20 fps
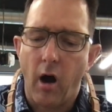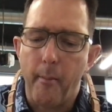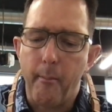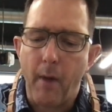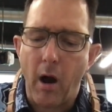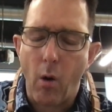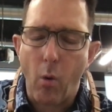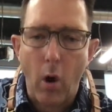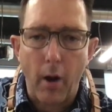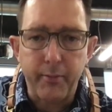
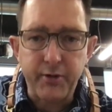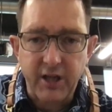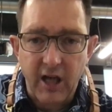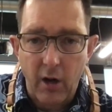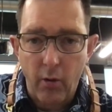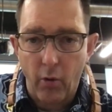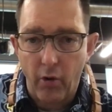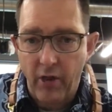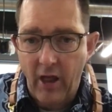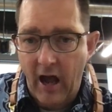My
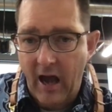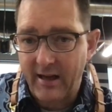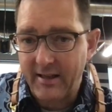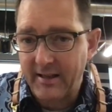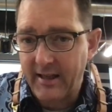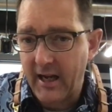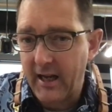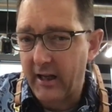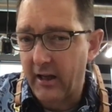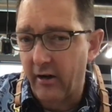website will not
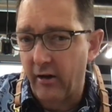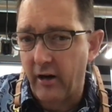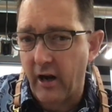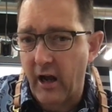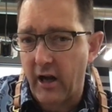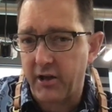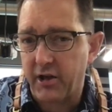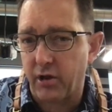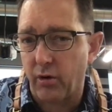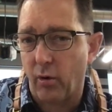take
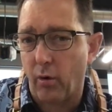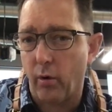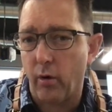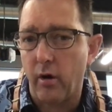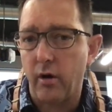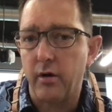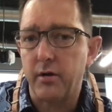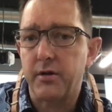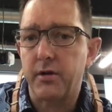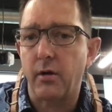international
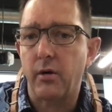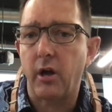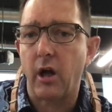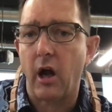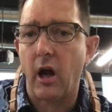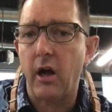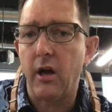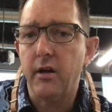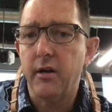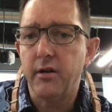orders,
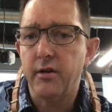okay?